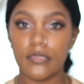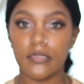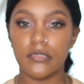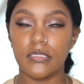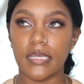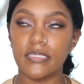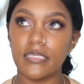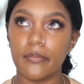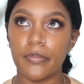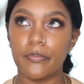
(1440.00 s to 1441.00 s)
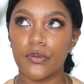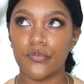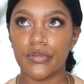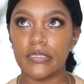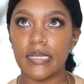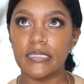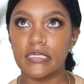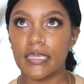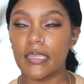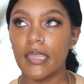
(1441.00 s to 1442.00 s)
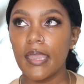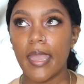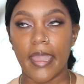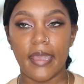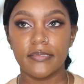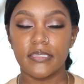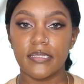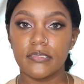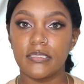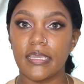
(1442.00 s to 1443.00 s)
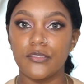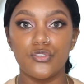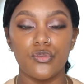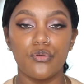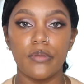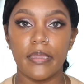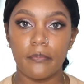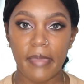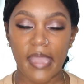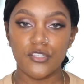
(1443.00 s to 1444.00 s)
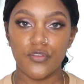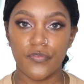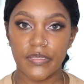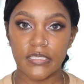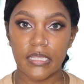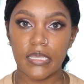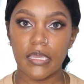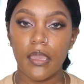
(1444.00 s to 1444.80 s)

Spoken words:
doesn't, people don't realize, like, accidents, they do impact you physically,